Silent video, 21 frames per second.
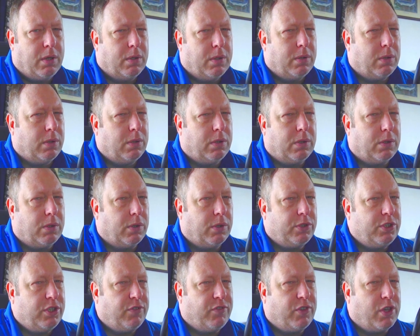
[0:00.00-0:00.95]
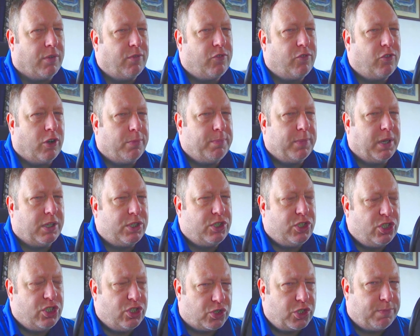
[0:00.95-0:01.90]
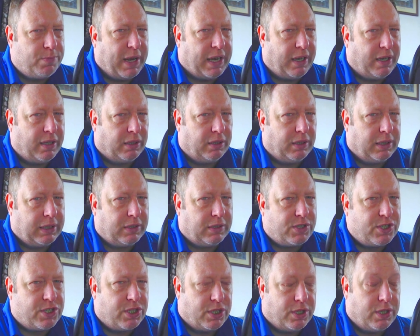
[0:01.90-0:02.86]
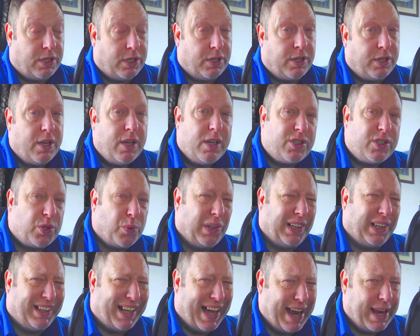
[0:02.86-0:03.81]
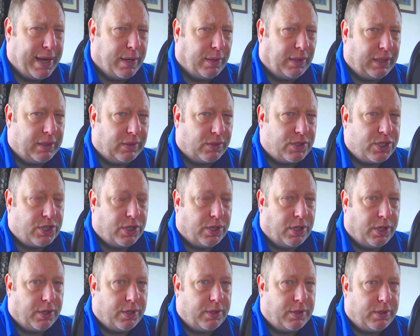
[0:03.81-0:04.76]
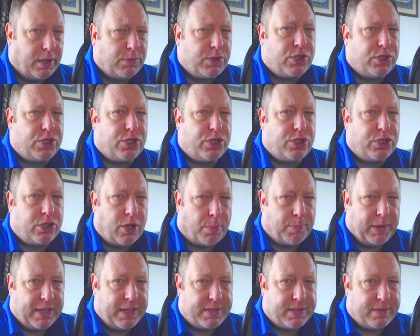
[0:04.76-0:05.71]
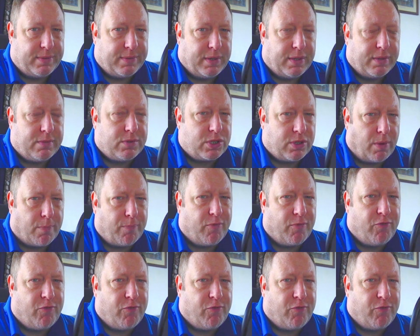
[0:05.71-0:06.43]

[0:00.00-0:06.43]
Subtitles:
Oh, you've gone from a judgmental little turd to a lying little turd. Now stop it. Stop